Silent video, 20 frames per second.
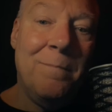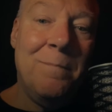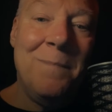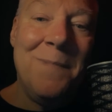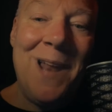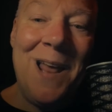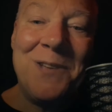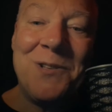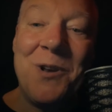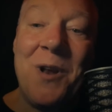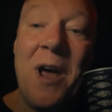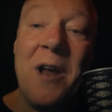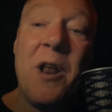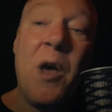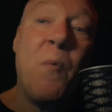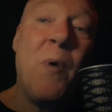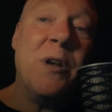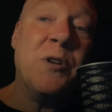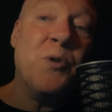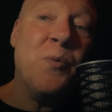Last night I
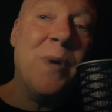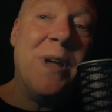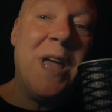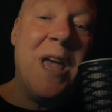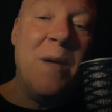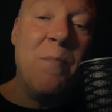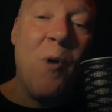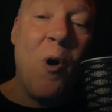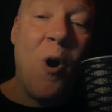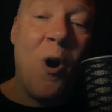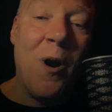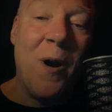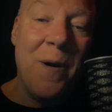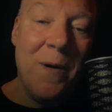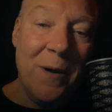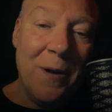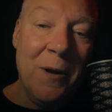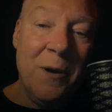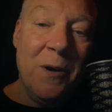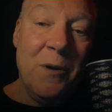went to a gay bar
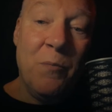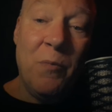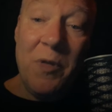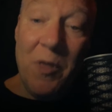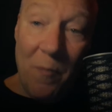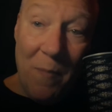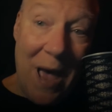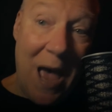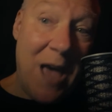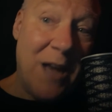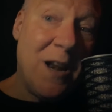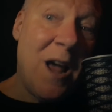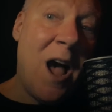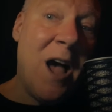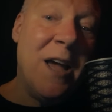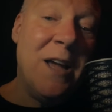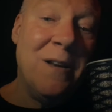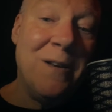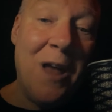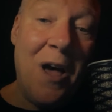with a man
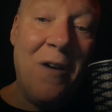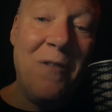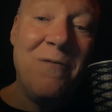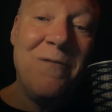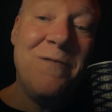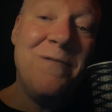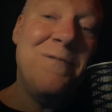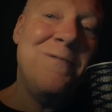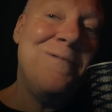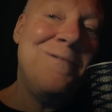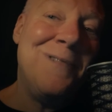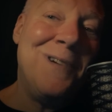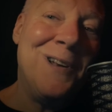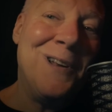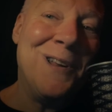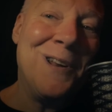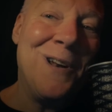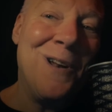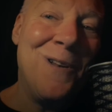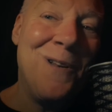I love a
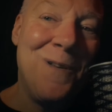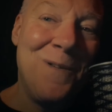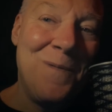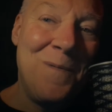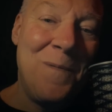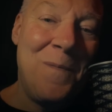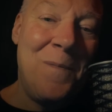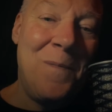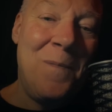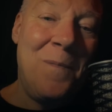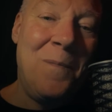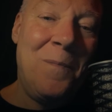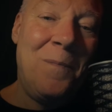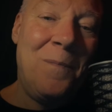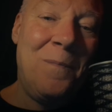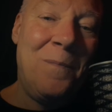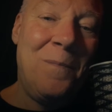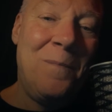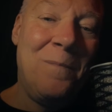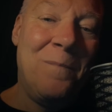little.
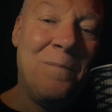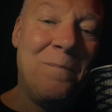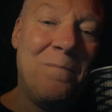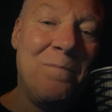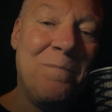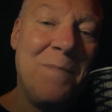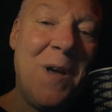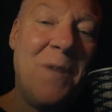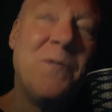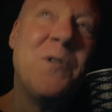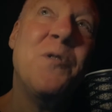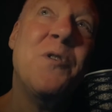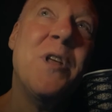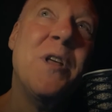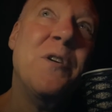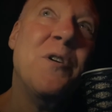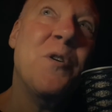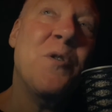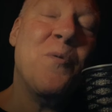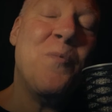After
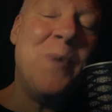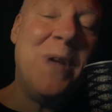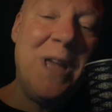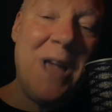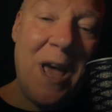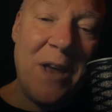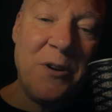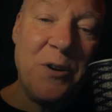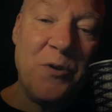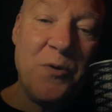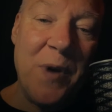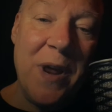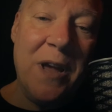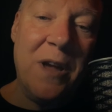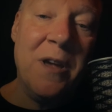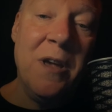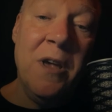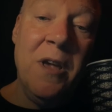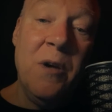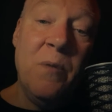dinner we had a
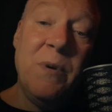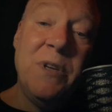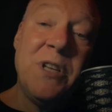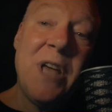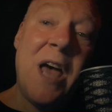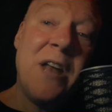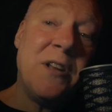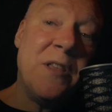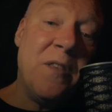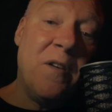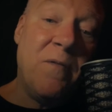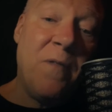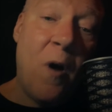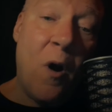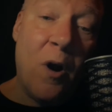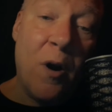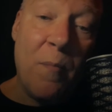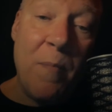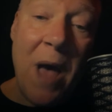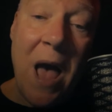drink. We sat in the
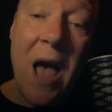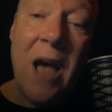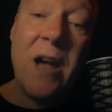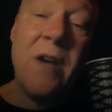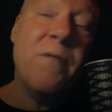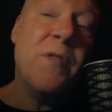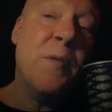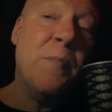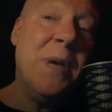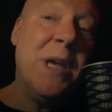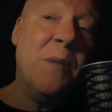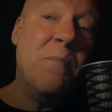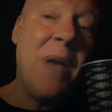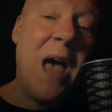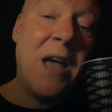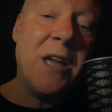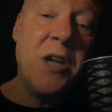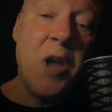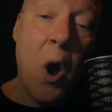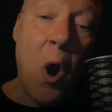far back of the big
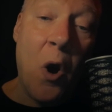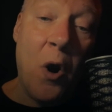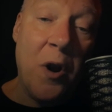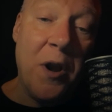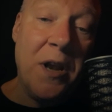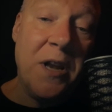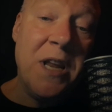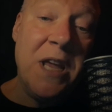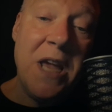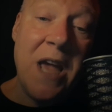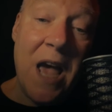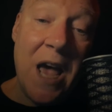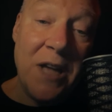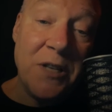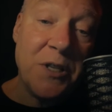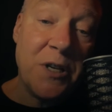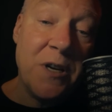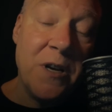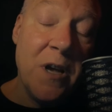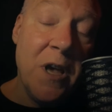backyard and he
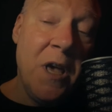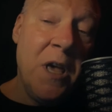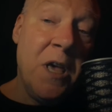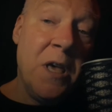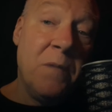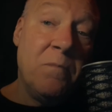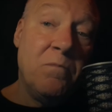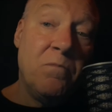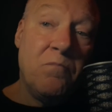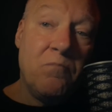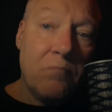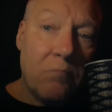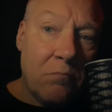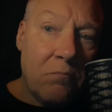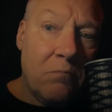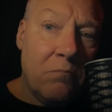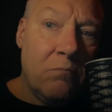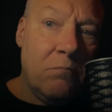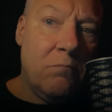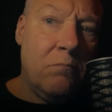asked,
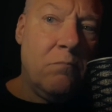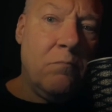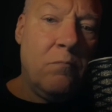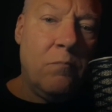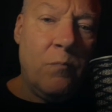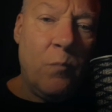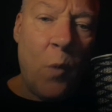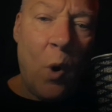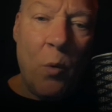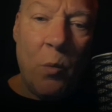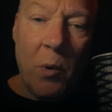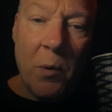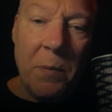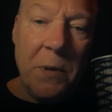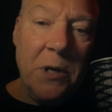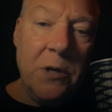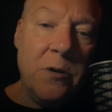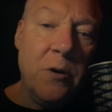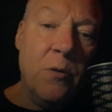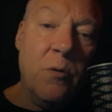"What will
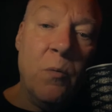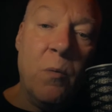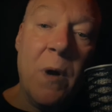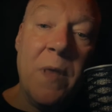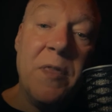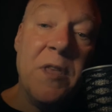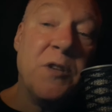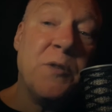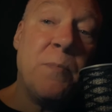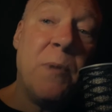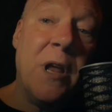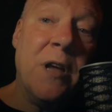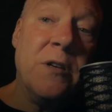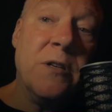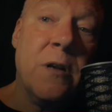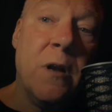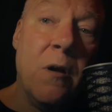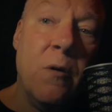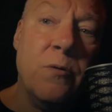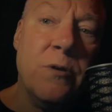we do when this place
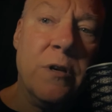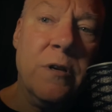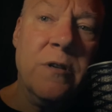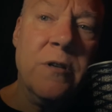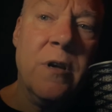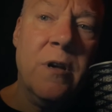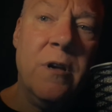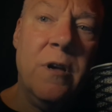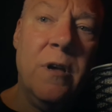closes?"